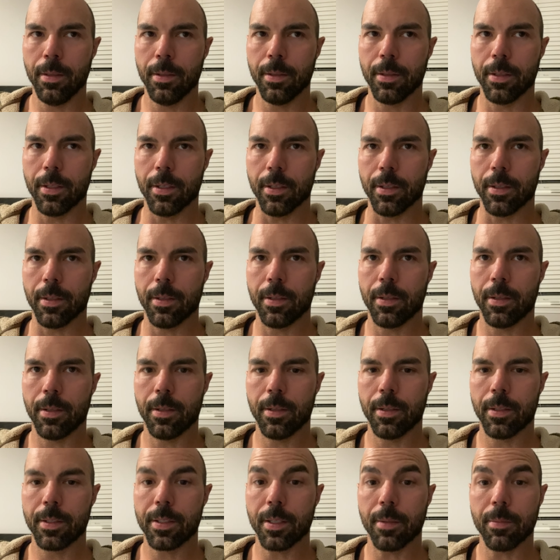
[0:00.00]
the
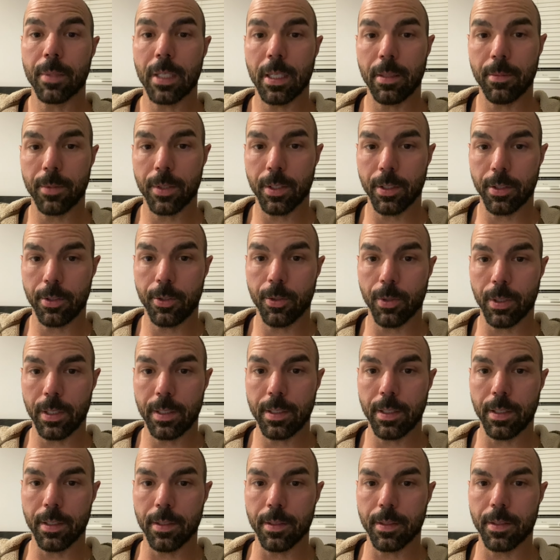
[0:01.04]
sometimes the
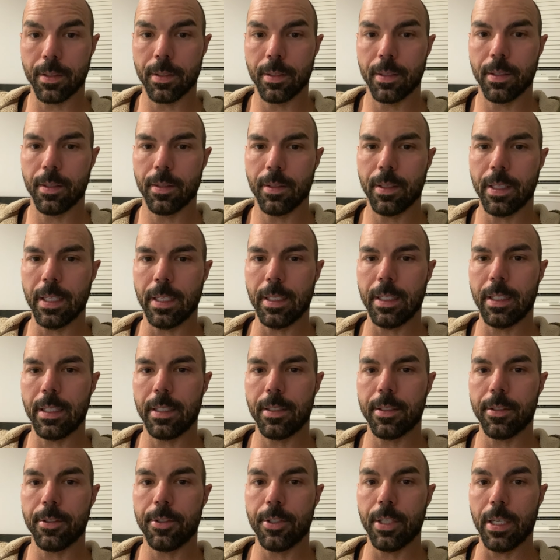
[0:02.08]
choices that need
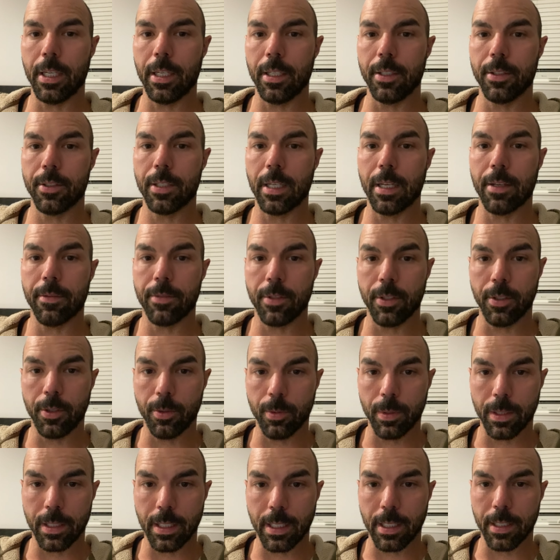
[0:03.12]
to change have to do
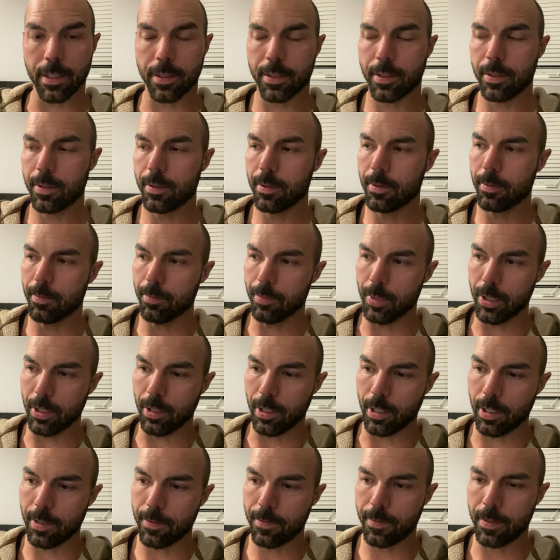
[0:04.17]
with us, but
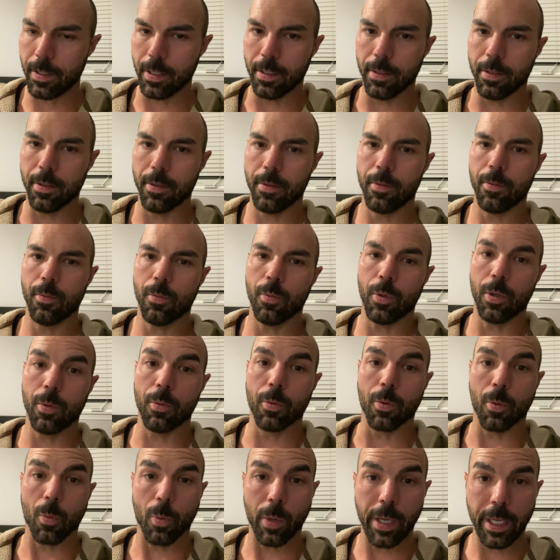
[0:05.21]
often what
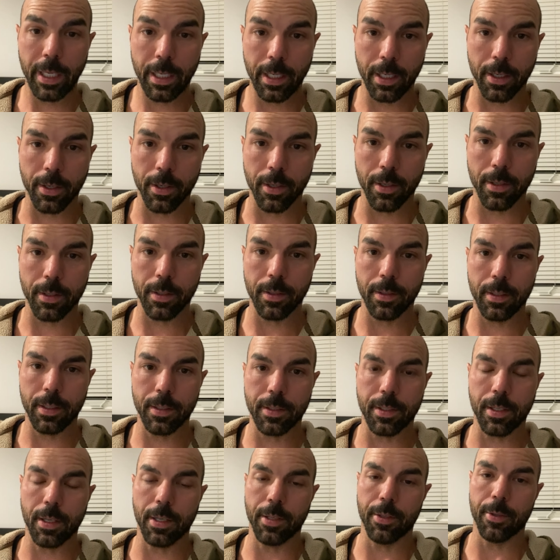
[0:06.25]
we're waiting on is
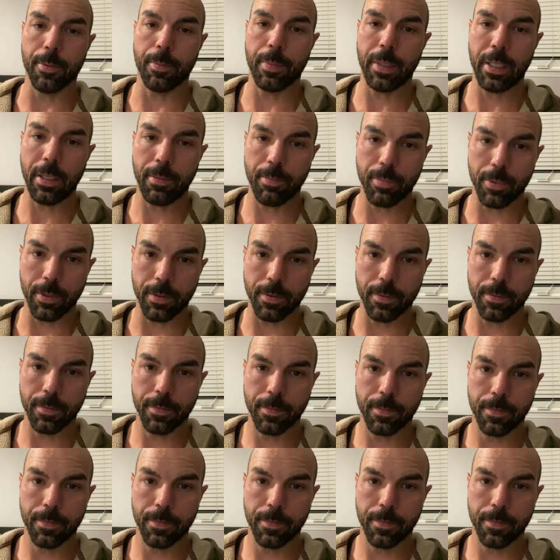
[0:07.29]
other people.